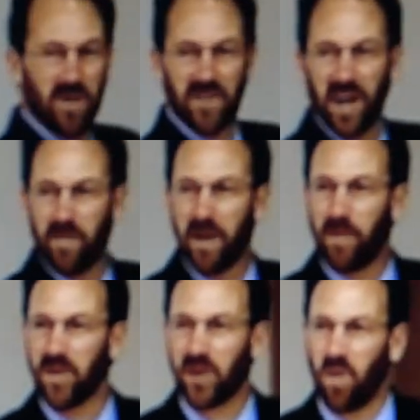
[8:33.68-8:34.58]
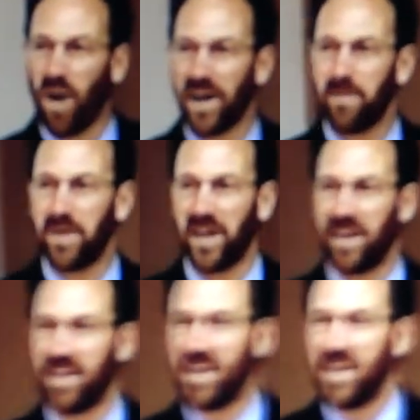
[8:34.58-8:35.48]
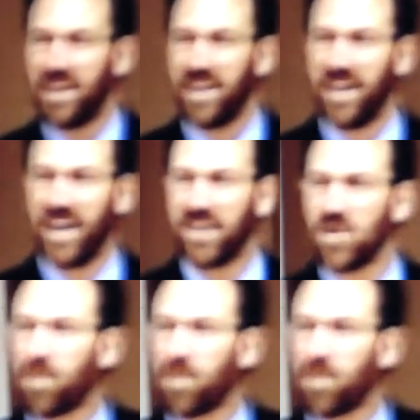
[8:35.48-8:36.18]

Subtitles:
We've come up with quite a bit, and you